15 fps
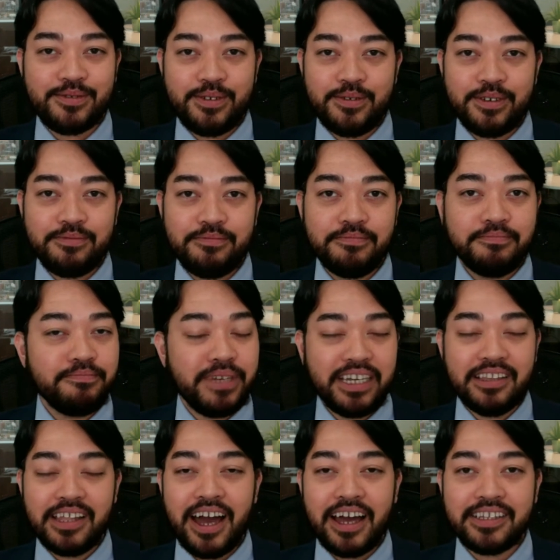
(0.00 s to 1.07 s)
We would be
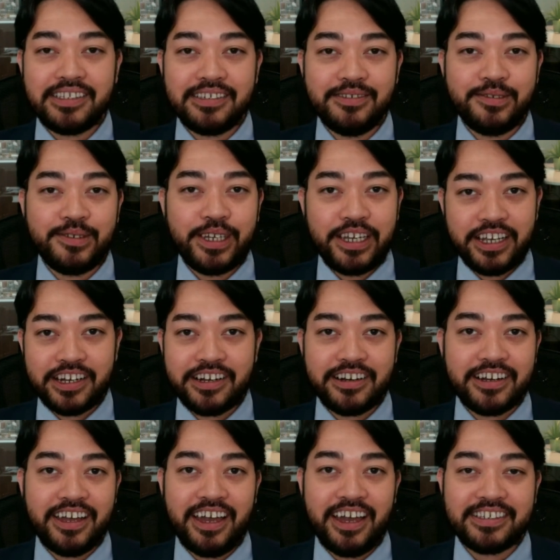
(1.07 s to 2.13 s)
glad to hear your
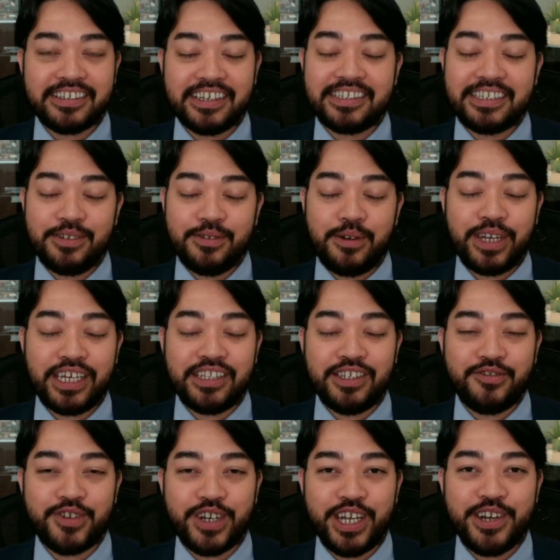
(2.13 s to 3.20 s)
case and see what we can do
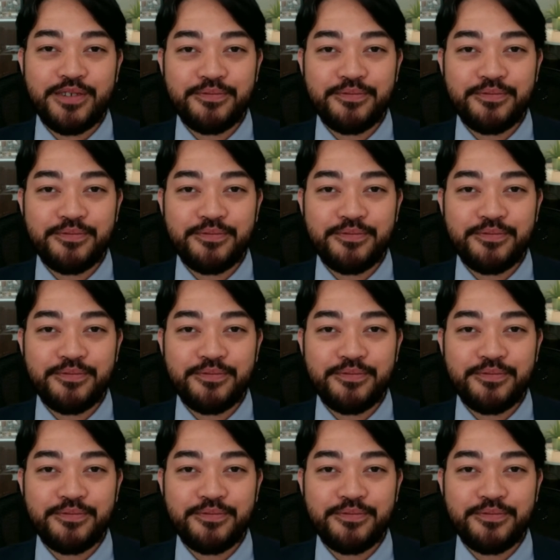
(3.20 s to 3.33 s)
for you.